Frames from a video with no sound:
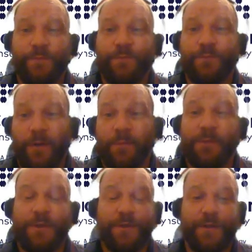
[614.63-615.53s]

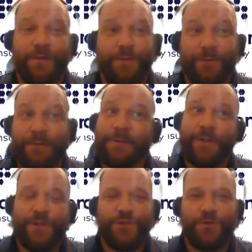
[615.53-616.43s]
probably the
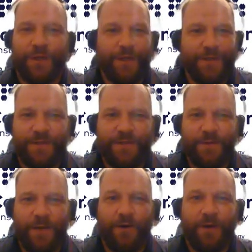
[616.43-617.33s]
trickiest
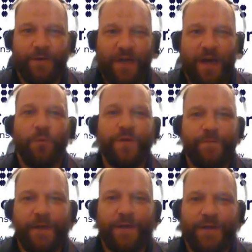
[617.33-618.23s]
area of time we've
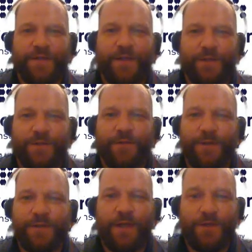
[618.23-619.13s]
been in as
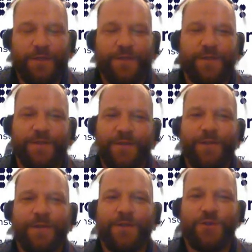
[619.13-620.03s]
insurance agents, is
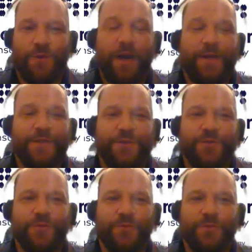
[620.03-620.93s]
trying
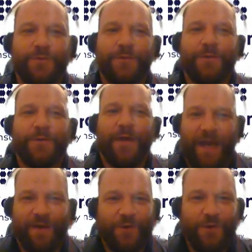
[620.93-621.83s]
to
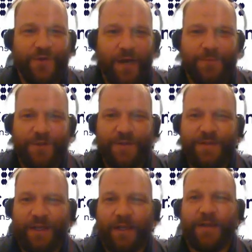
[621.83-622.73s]
have those
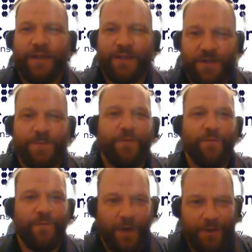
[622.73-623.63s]
options. And it has been
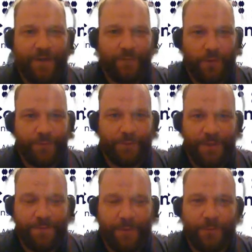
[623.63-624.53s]
very difficult to
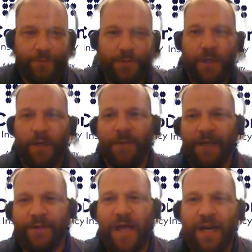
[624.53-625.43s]
place people. Um, and
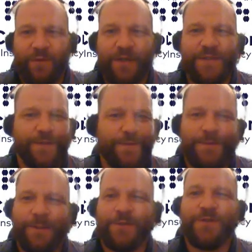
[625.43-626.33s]
a lot of it is, is,
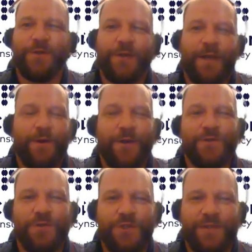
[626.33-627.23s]
you know, certain
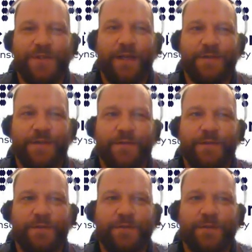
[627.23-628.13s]
carriers are just as it,
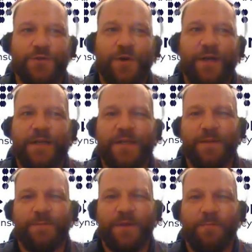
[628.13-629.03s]
they're trying to
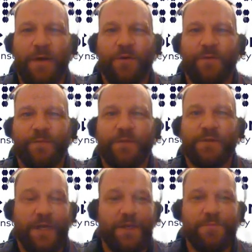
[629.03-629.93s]
keep the amount of
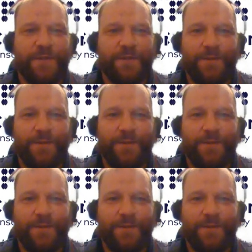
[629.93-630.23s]
claims